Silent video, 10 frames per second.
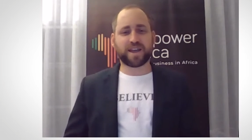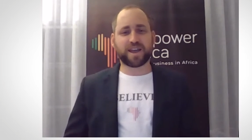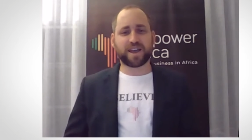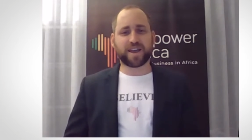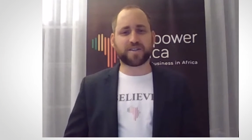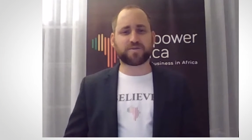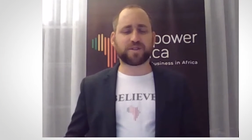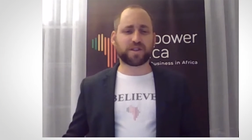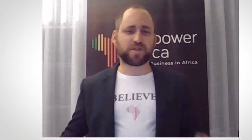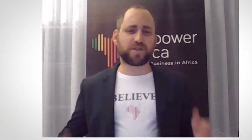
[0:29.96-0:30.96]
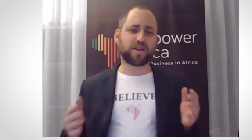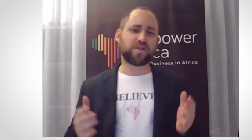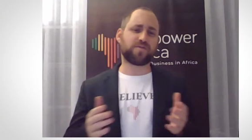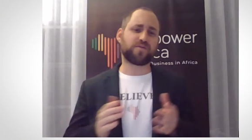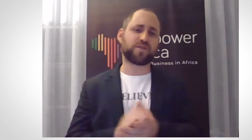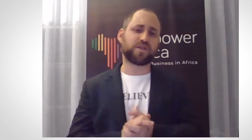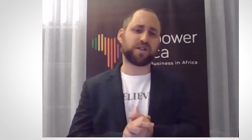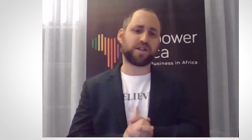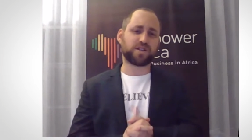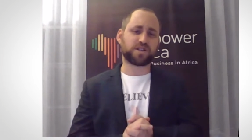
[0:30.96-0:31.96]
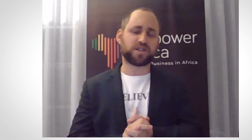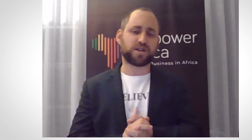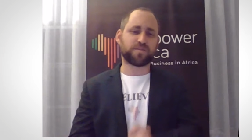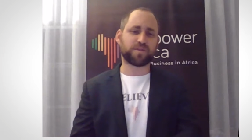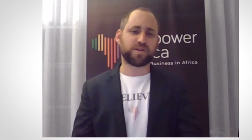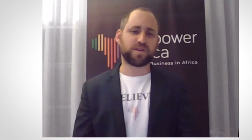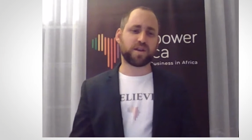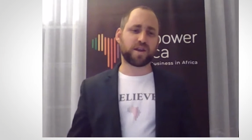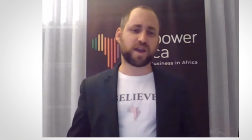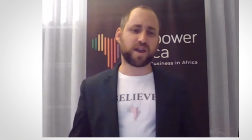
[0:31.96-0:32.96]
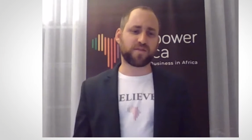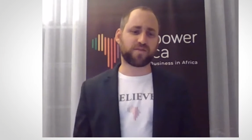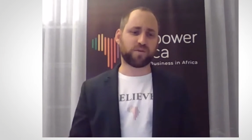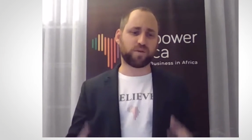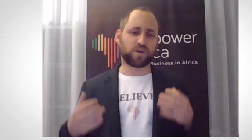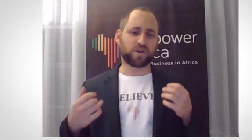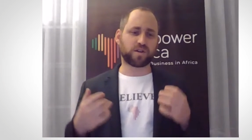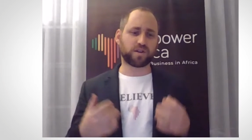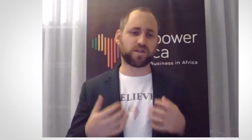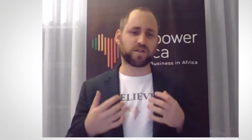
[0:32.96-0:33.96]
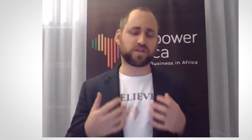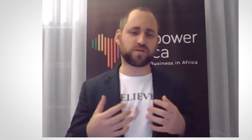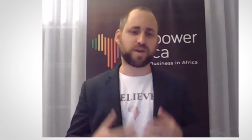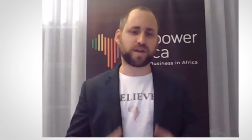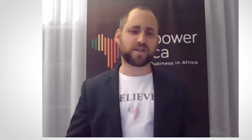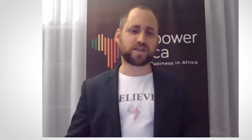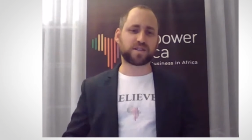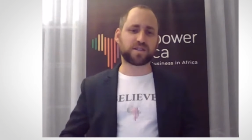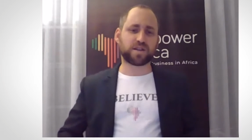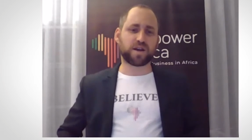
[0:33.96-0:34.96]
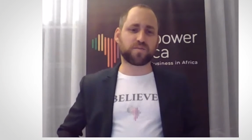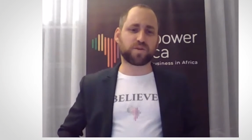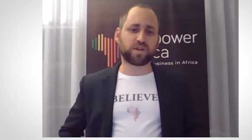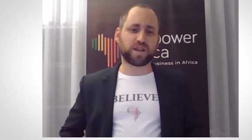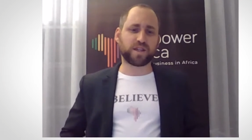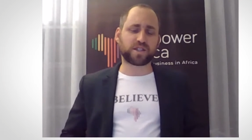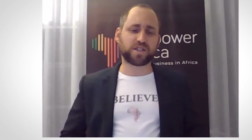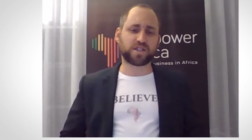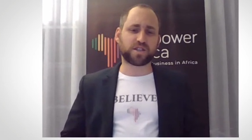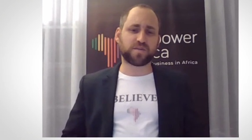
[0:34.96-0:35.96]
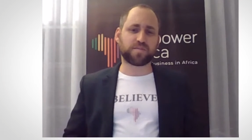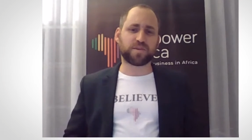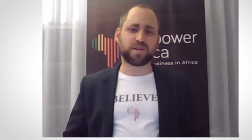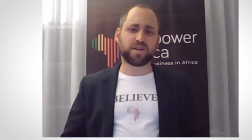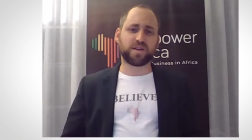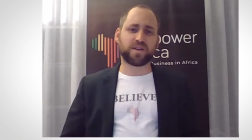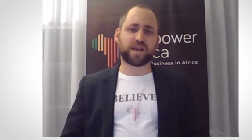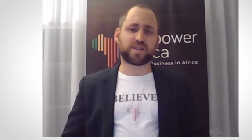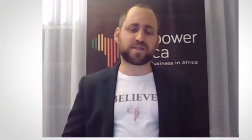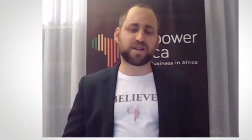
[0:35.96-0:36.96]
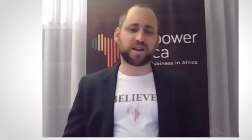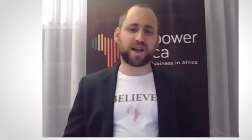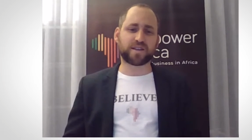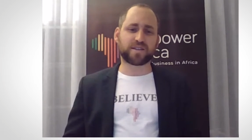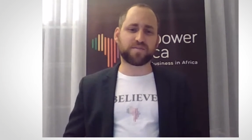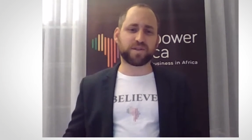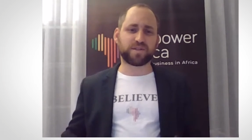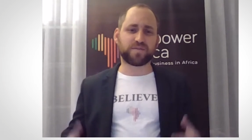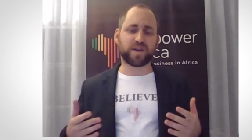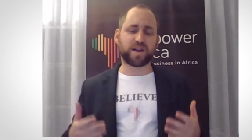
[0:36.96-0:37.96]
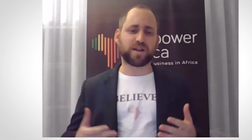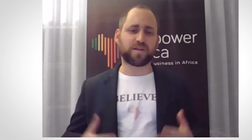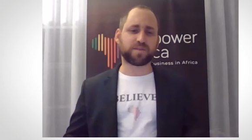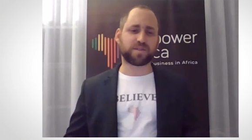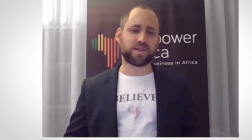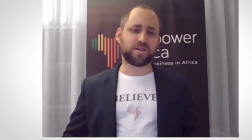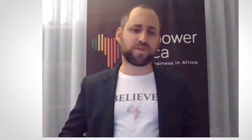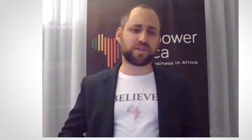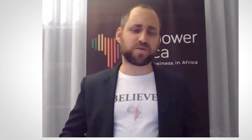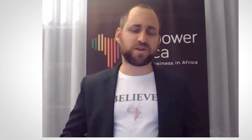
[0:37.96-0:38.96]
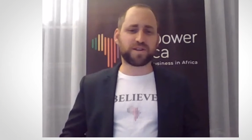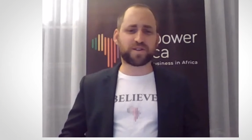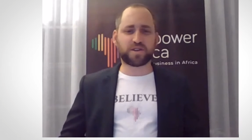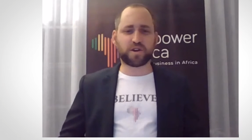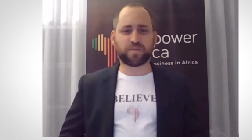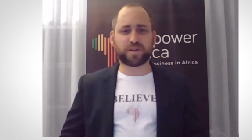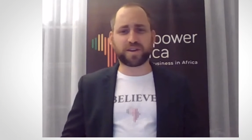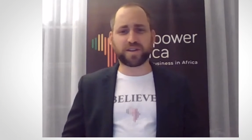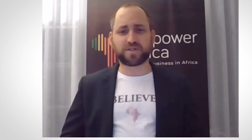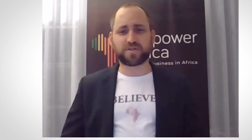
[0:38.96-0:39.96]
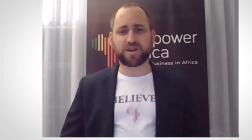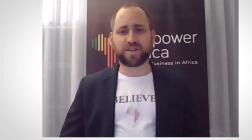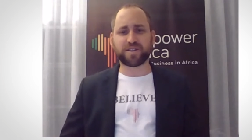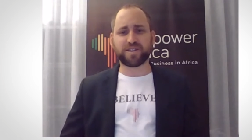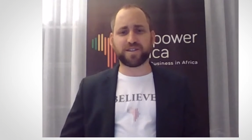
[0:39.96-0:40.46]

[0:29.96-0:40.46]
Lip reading: And really thank you for the leadership and for the tremendous relationship that has been developed between Ethiopia and Israel.